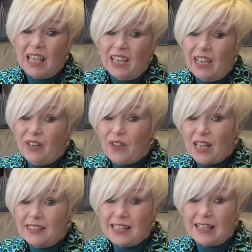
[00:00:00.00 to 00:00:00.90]
if I
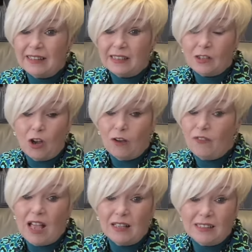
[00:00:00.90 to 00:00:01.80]
take this off,
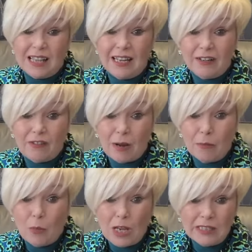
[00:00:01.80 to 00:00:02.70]
I'll tie it around my
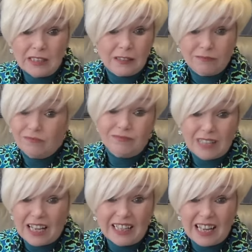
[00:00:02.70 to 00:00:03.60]
waist
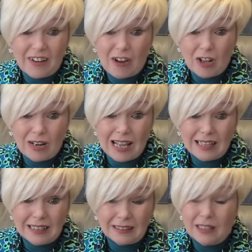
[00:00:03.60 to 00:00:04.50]
and carry on like
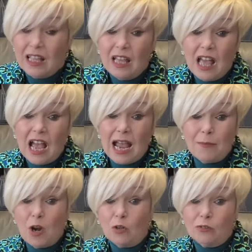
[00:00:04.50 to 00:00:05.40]
that. I'm
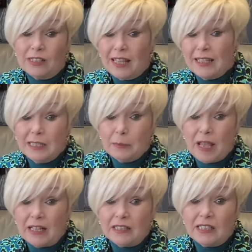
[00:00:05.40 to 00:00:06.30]
not gonna then
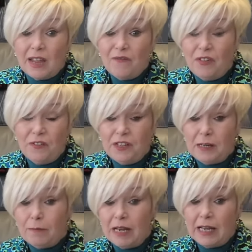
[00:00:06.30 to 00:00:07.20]
spend 10-15
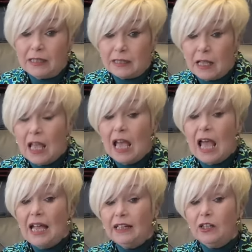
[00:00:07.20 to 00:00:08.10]
minutes.
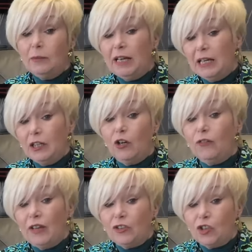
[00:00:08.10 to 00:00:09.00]
Hang on a minute, love,
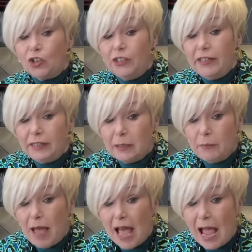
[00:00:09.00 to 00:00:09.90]
I just need to
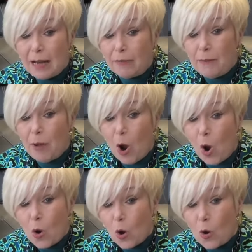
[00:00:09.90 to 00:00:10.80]
pack my
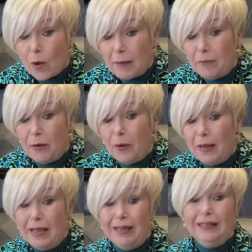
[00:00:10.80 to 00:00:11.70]
pogo nip away.